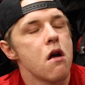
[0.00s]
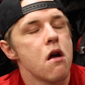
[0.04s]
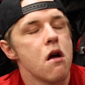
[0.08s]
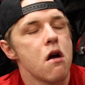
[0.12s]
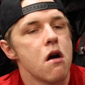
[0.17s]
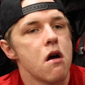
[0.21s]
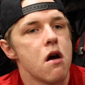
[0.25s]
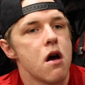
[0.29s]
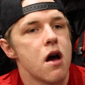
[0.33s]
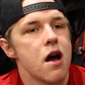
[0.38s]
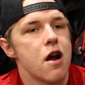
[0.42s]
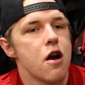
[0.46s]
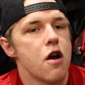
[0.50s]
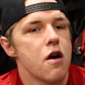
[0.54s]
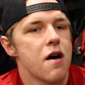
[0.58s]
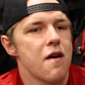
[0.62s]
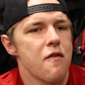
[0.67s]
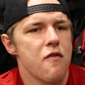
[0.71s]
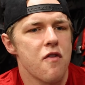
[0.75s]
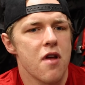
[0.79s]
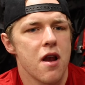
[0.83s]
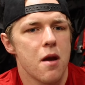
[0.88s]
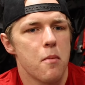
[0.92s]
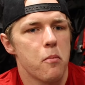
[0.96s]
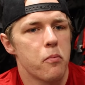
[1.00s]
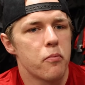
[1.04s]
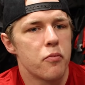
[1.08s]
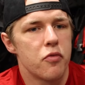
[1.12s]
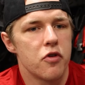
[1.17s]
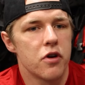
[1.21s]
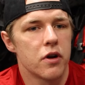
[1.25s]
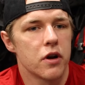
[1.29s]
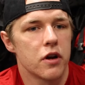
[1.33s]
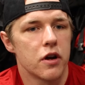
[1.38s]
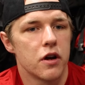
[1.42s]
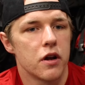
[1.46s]
I don't know, I'm feeling
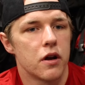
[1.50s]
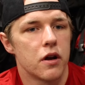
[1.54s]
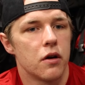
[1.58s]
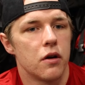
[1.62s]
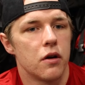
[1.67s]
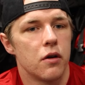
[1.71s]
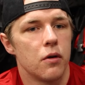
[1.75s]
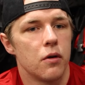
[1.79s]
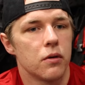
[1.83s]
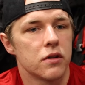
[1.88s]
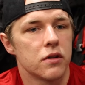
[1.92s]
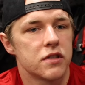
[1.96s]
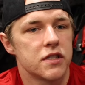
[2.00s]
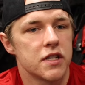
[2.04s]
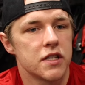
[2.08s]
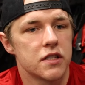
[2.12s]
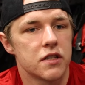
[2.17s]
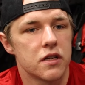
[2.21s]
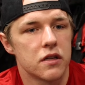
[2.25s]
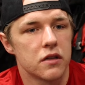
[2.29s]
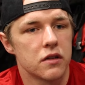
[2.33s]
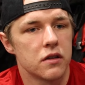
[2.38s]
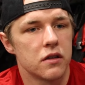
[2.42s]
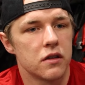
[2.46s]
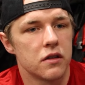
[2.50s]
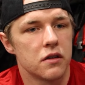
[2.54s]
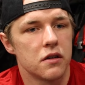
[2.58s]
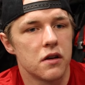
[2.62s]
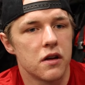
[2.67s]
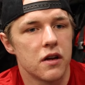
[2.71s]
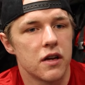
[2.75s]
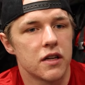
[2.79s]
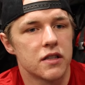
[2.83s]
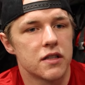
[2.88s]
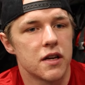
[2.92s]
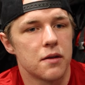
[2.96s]
pretty good whole season.
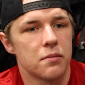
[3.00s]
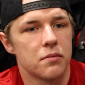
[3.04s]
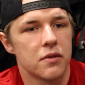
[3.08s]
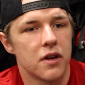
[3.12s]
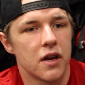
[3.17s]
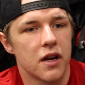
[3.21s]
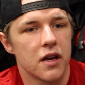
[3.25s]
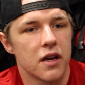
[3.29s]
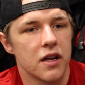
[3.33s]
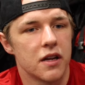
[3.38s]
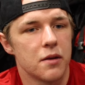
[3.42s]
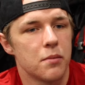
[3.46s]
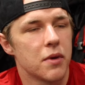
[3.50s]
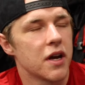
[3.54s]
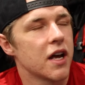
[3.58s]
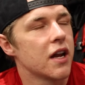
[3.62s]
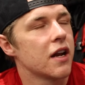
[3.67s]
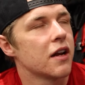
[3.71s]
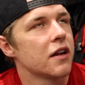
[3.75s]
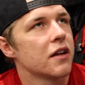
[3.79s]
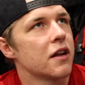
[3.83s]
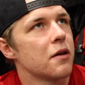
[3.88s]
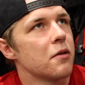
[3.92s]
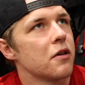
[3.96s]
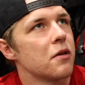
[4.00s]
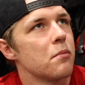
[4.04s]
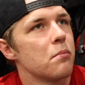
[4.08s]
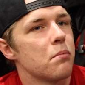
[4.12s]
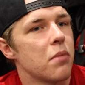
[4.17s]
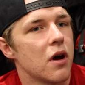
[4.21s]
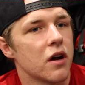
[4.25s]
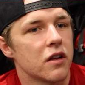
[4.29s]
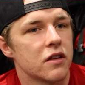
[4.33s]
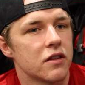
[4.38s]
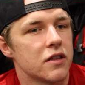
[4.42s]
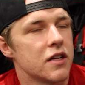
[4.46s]
Except like in the beginning, the
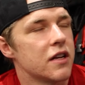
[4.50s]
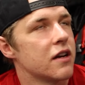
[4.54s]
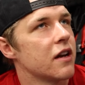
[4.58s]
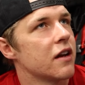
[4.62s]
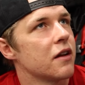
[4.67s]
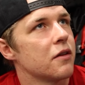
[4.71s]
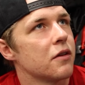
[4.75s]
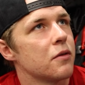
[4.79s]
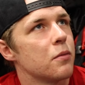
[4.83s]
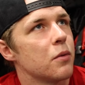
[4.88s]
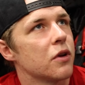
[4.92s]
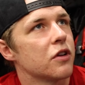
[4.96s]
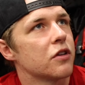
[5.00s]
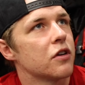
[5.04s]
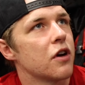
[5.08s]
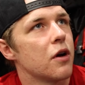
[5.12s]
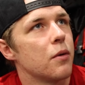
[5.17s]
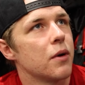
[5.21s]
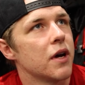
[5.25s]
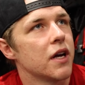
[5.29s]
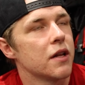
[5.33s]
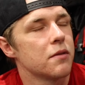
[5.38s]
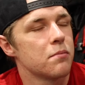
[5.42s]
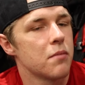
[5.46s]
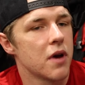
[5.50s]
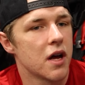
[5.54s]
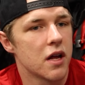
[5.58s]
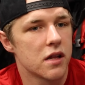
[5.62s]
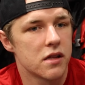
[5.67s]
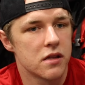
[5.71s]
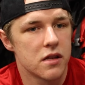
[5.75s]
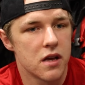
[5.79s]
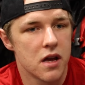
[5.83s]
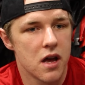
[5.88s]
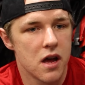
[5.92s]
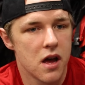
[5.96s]
puck didn't want to go in,
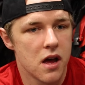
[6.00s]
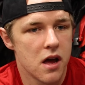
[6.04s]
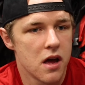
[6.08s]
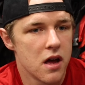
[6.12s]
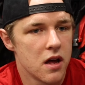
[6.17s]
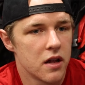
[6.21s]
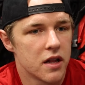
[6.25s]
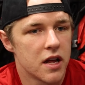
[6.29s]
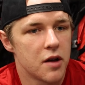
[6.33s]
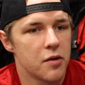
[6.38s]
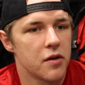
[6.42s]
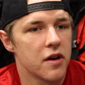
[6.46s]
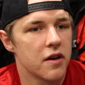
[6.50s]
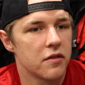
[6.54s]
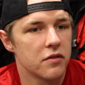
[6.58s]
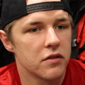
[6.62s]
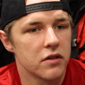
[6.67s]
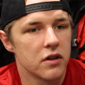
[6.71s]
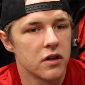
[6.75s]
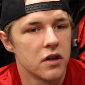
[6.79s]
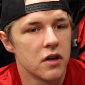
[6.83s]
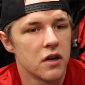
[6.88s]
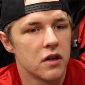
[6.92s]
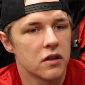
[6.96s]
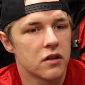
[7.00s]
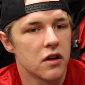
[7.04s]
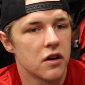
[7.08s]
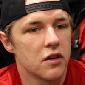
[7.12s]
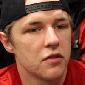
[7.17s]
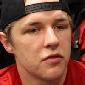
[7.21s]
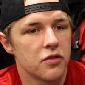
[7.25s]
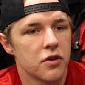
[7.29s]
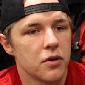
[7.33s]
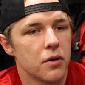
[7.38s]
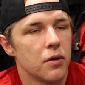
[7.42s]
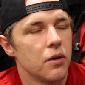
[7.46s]
but now I've
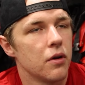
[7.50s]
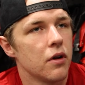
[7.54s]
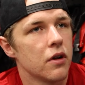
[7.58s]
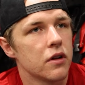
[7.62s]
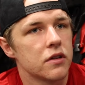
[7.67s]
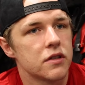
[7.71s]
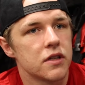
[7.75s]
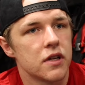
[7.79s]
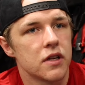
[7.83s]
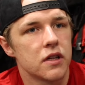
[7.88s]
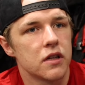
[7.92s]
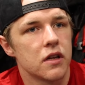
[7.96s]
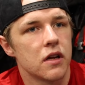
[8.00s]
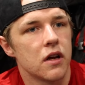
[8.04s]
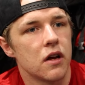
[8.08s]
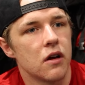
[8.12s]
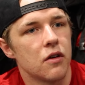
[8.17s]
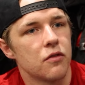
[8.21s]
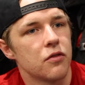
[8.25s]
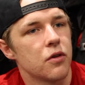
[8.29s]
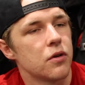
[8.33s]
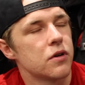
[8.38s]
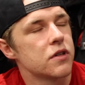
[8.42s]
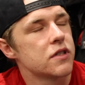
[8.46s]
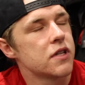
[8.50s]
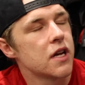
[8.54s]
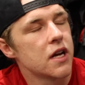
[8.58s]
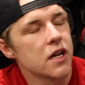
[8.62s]
done a few goals, and of course